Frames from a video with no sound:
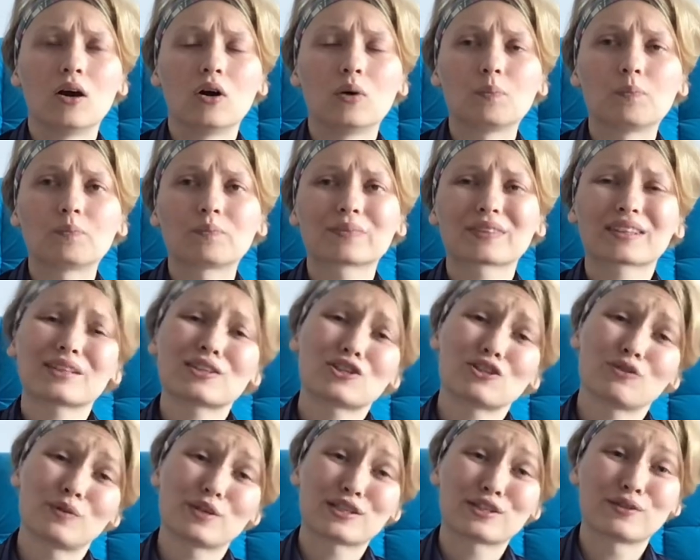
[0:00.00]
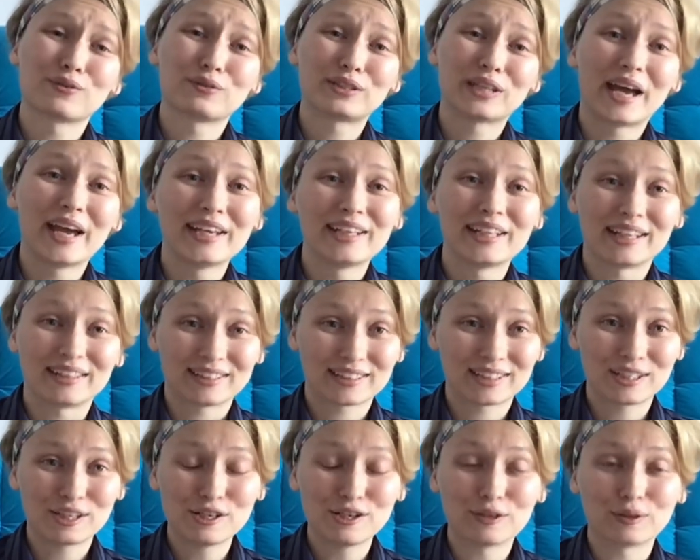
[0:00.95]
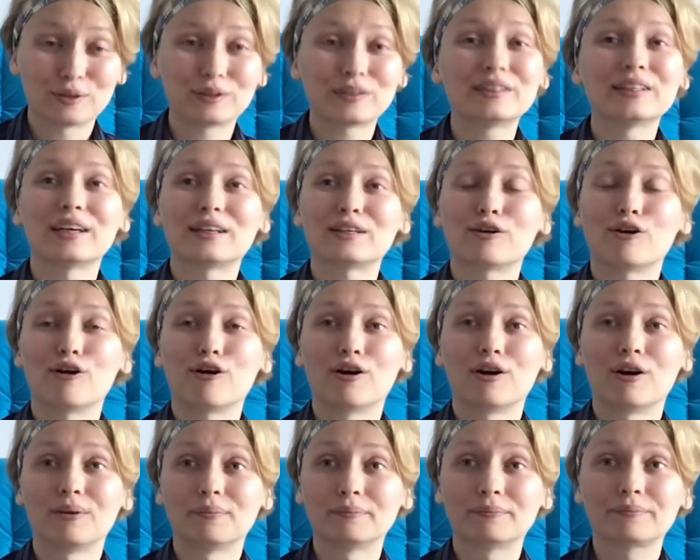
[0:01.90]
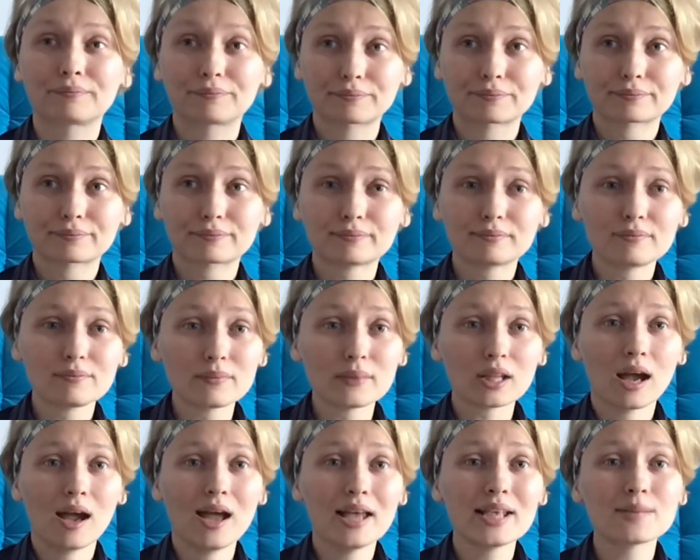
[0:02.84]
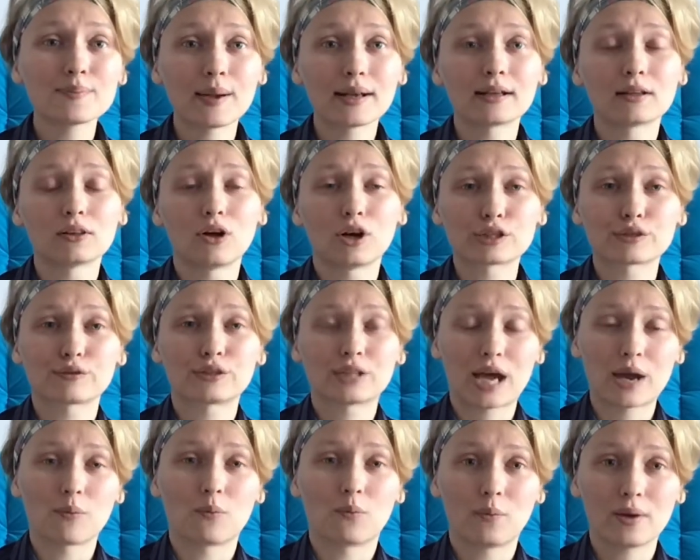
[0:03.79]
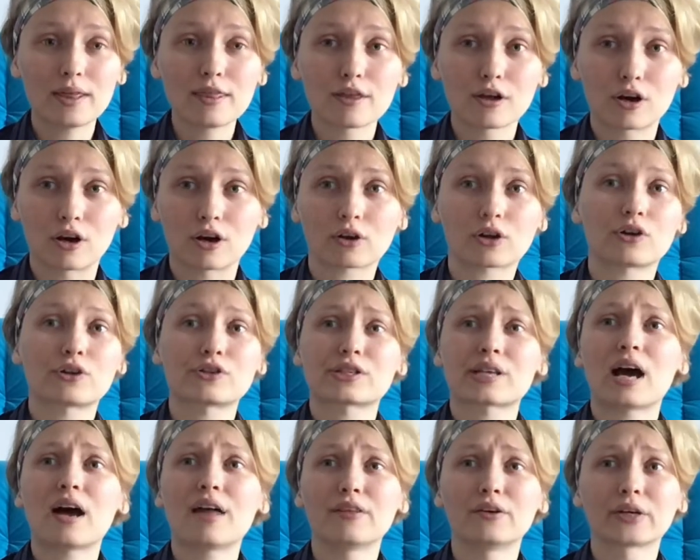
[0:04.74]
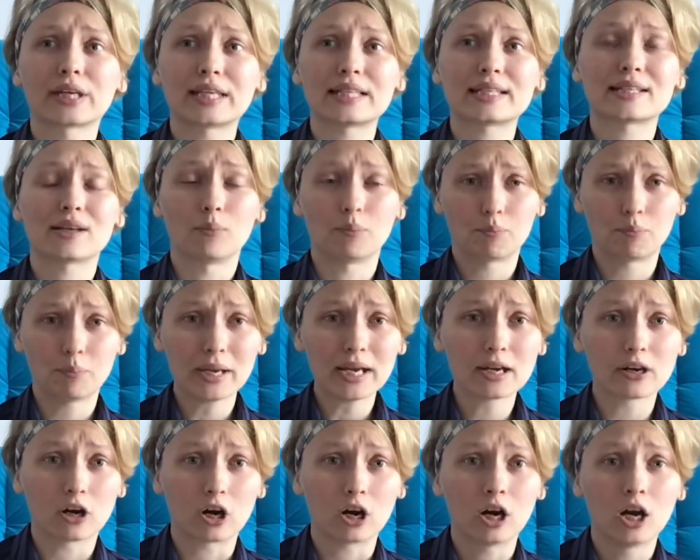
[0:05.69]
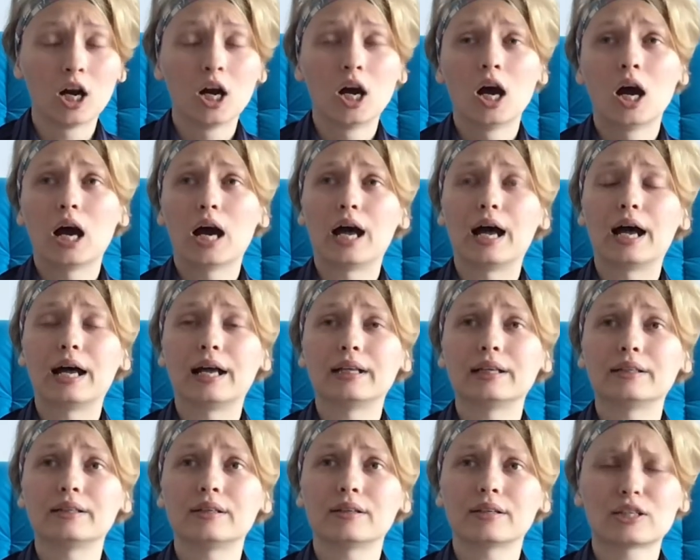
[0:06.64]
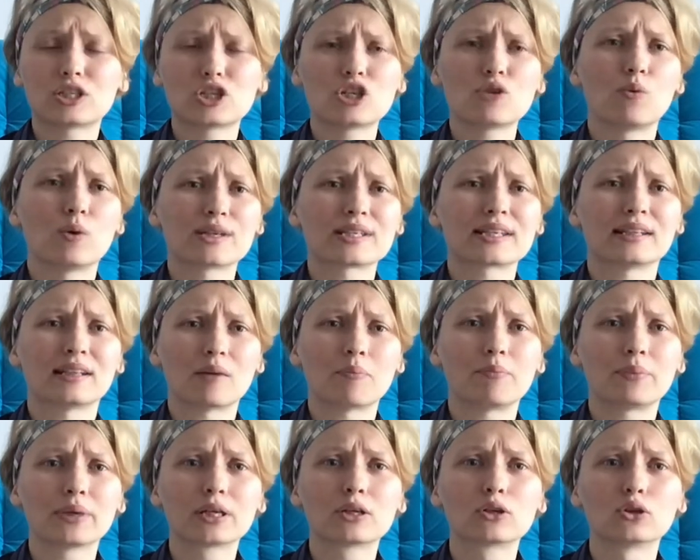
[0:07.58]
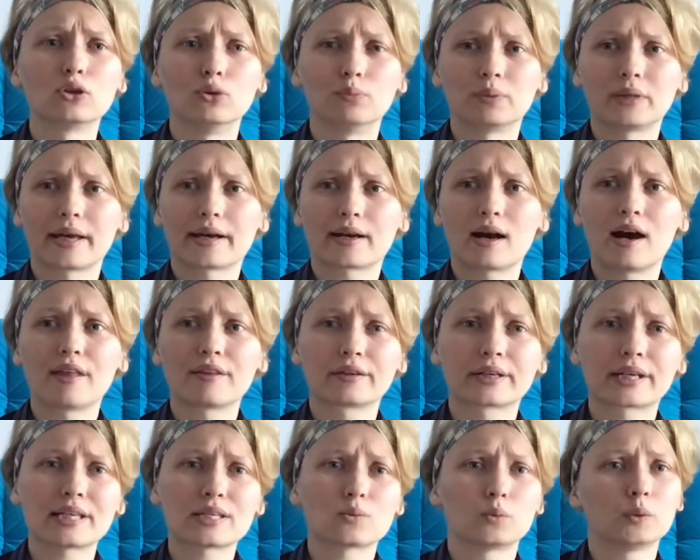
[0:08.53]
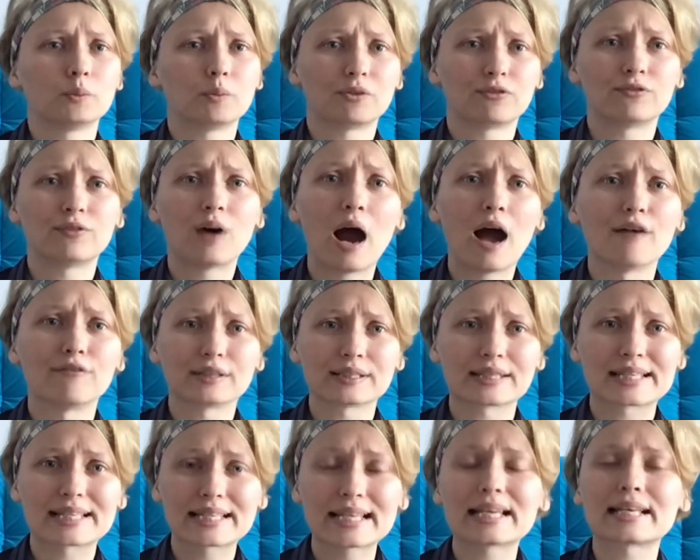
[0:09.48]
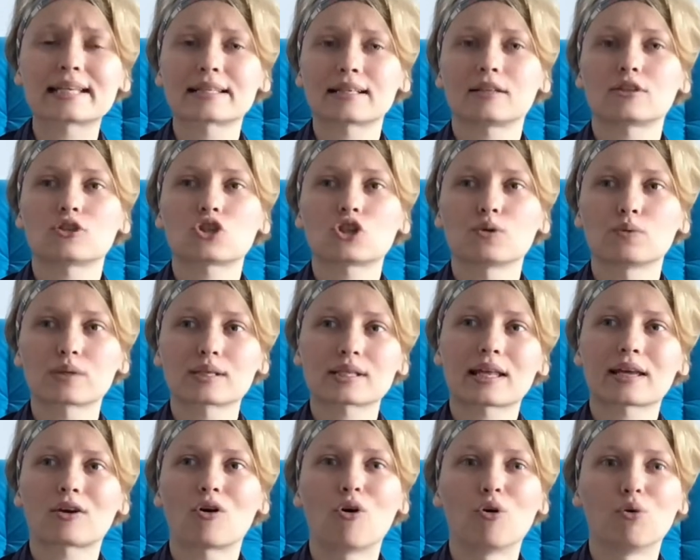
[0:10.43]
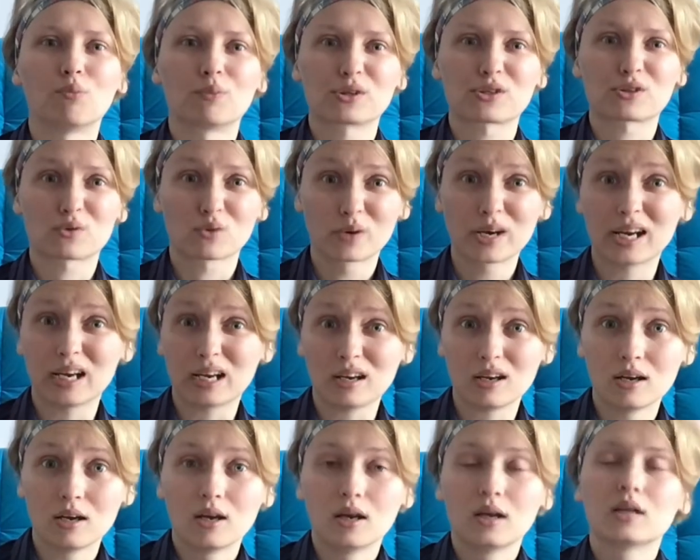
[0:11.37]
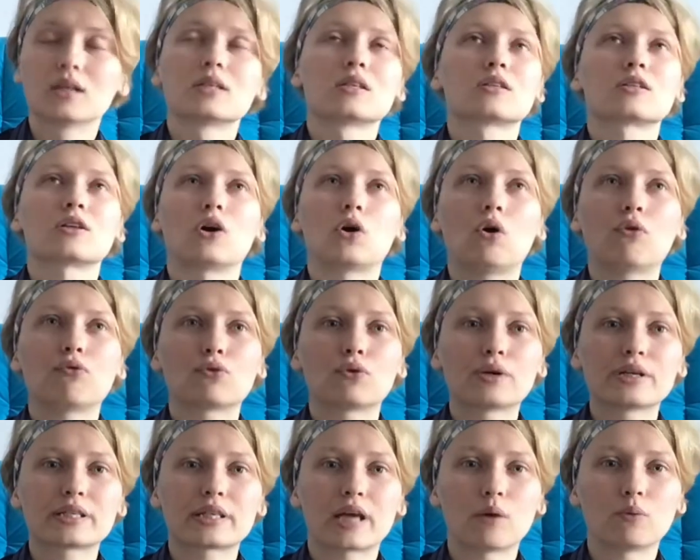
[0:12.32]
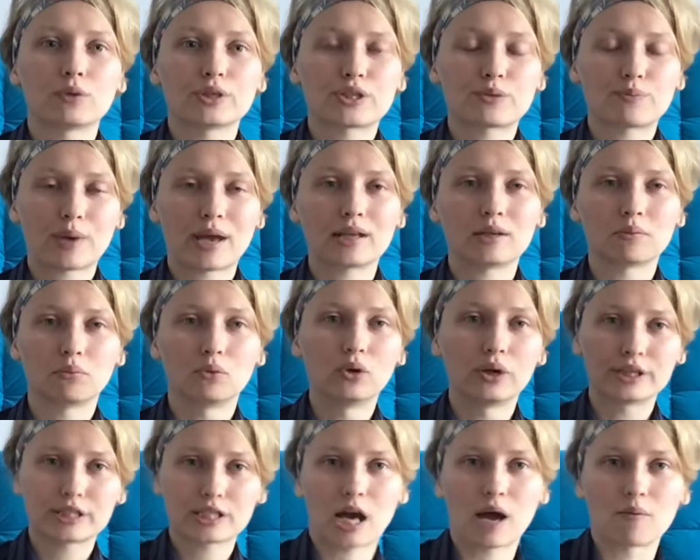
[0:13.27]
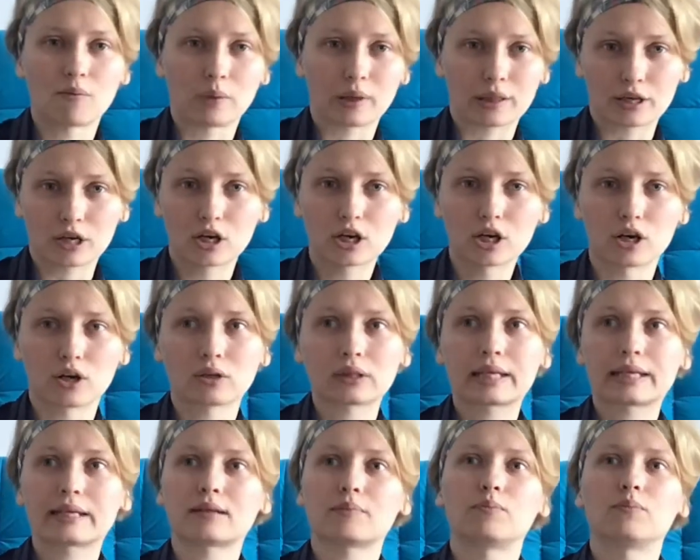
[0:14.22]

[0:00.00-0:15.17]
mm, she was so tiny and cute that um, I spent a lot of time with her because other kids are bigger and she was in a big group like other kids would be five and six and she was like almost three so of course I would spend more time with her like